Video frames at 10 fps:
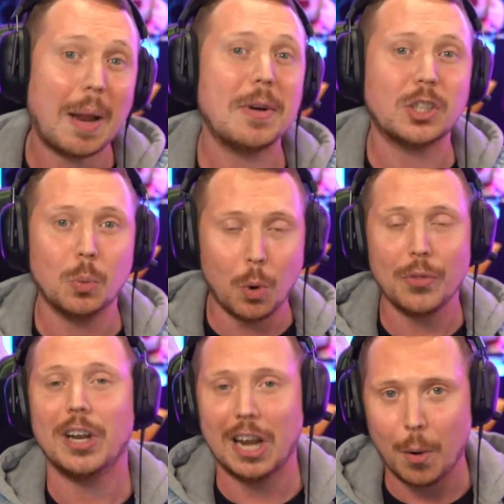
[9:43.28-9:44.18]
establish
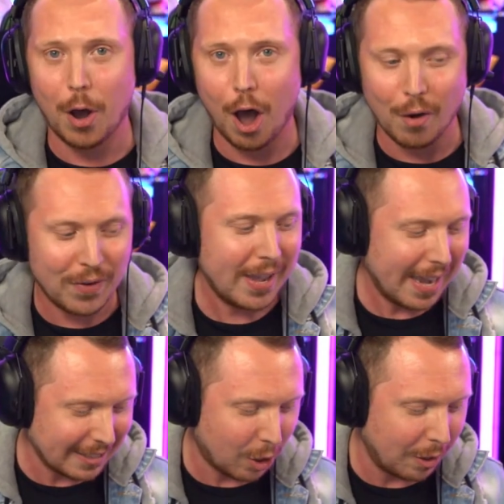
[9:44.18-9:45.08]
what the lower half
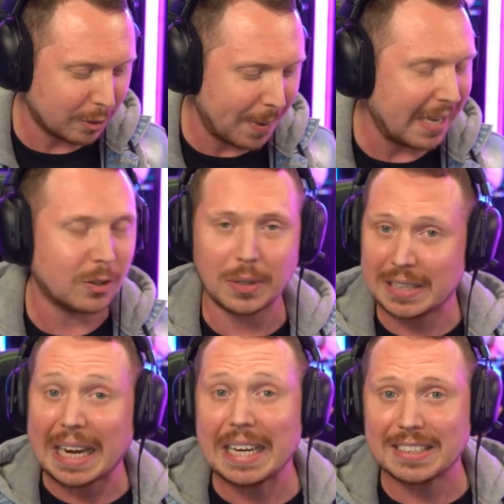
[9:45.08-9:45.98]
is going to be. So
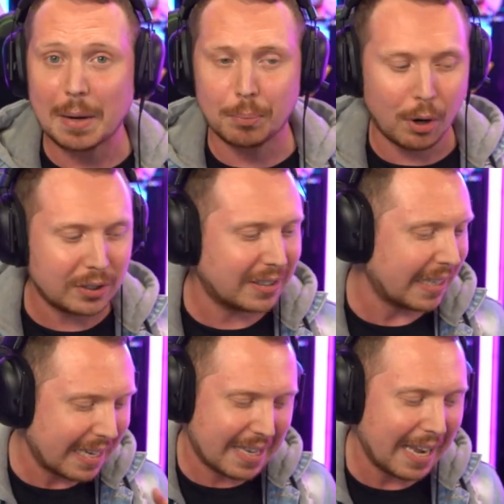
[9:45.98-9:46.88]
exactly the same
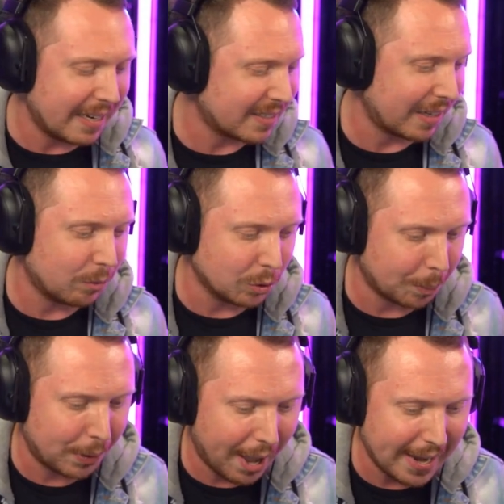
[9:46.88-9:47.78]
process. Again, the same
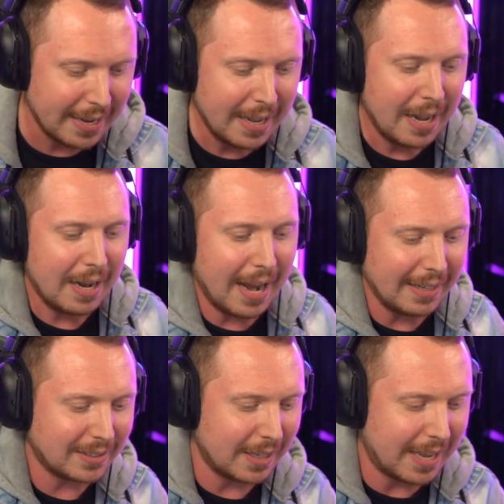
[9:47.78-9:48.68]
rules apply.
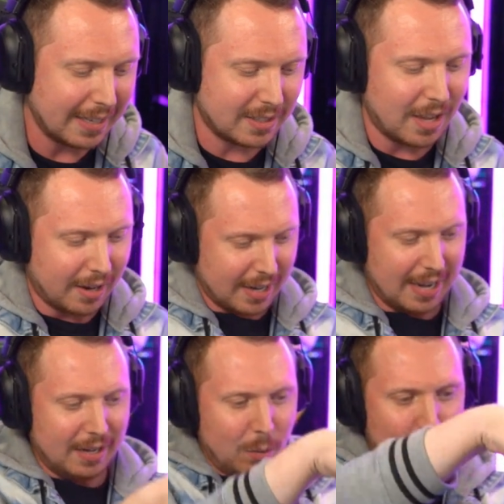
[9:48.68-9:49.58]
Let's get stuck
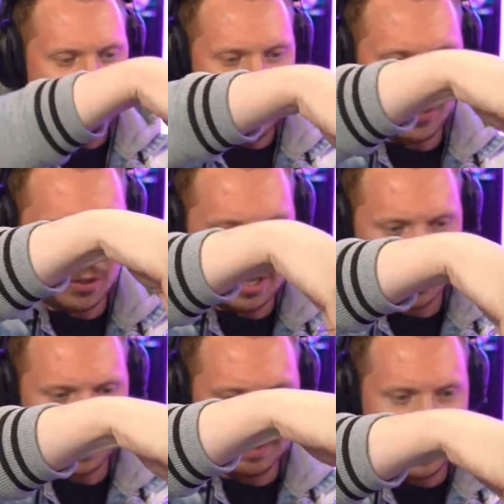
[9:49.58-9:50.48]
in with
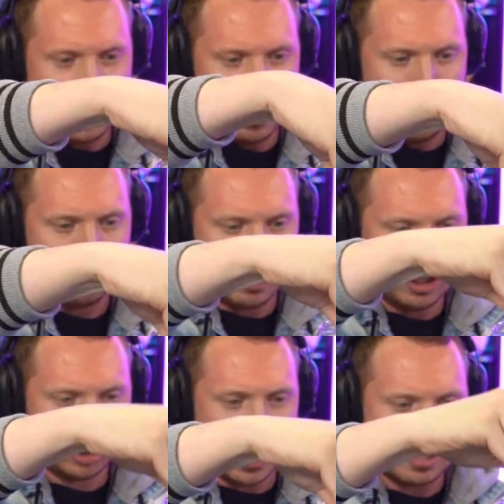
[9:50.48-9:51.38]
this one. Give it a little
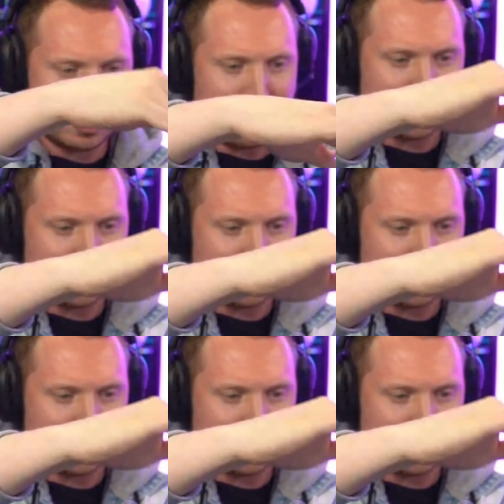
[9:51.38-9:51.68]
pre shape